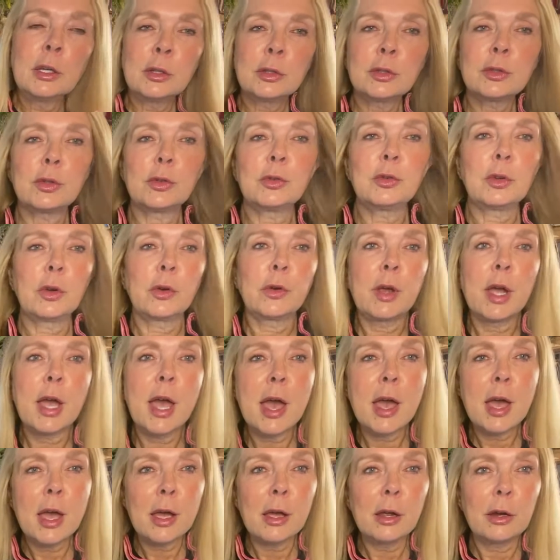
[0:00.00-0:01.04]
Do your
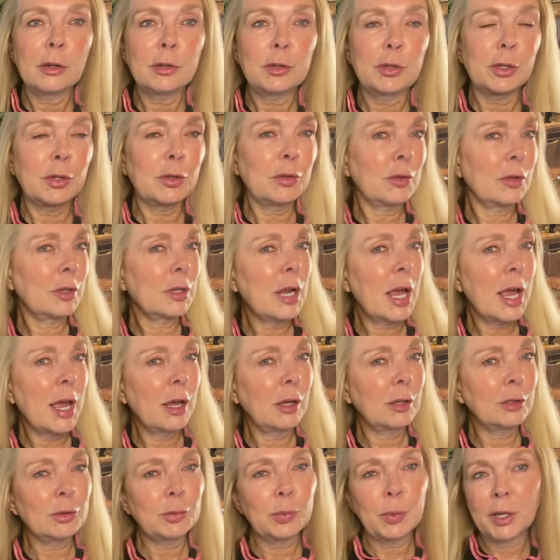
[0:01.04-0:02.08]
hair, do your
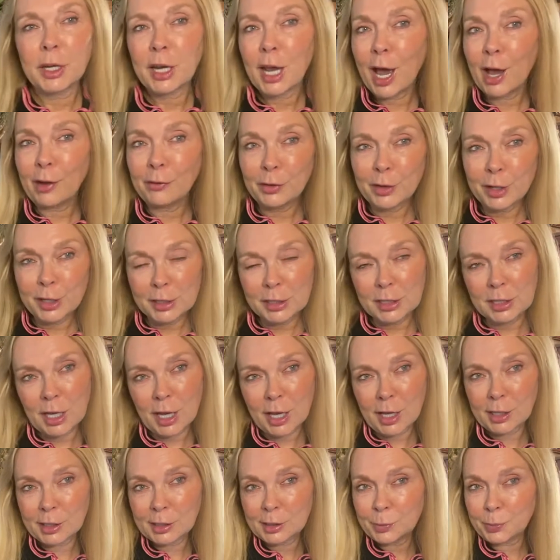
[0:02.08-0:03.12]
nails, whatever it
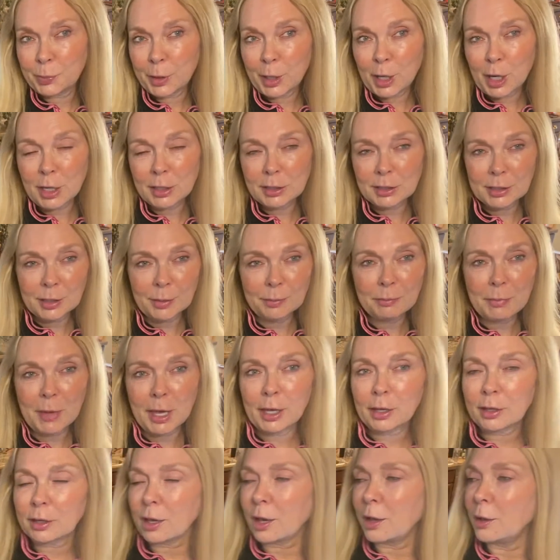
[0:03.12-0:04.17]
takes. Put on some
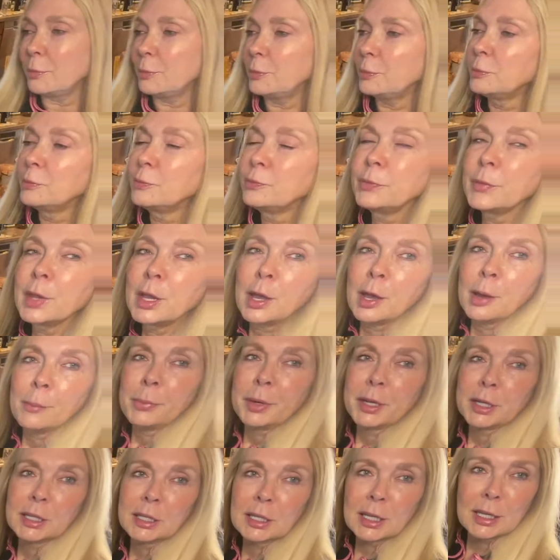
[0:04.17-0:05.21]
makeup.
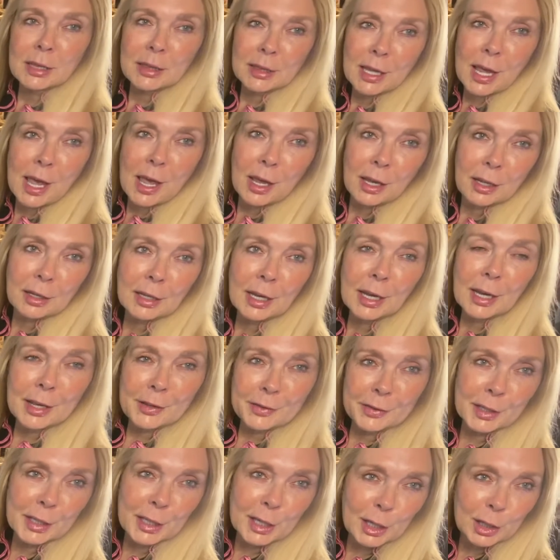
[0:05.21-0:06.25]
But get then
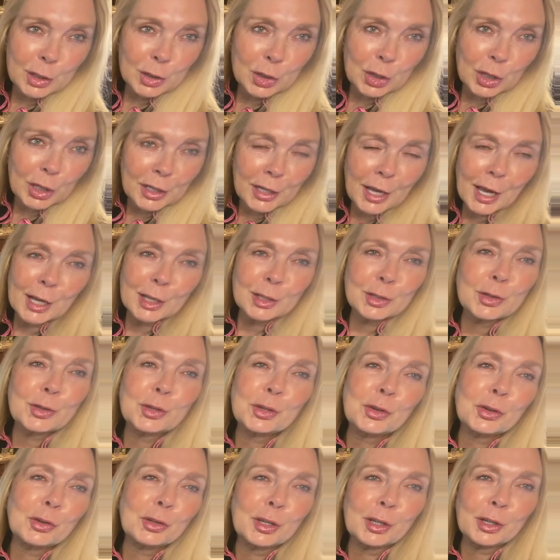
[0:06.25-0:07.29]
in the kitchen and do
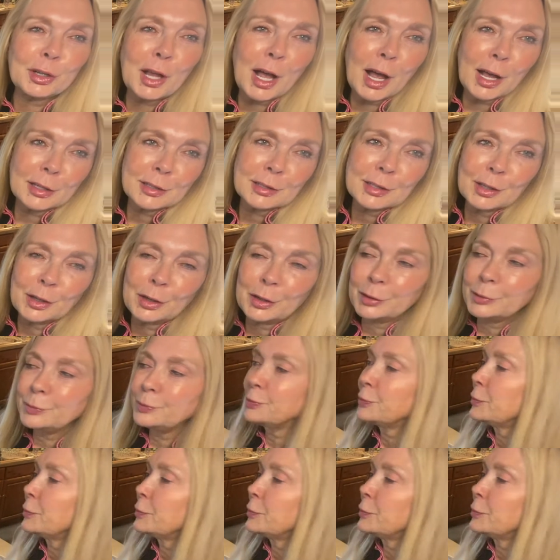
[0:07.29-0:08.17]
your little hustle.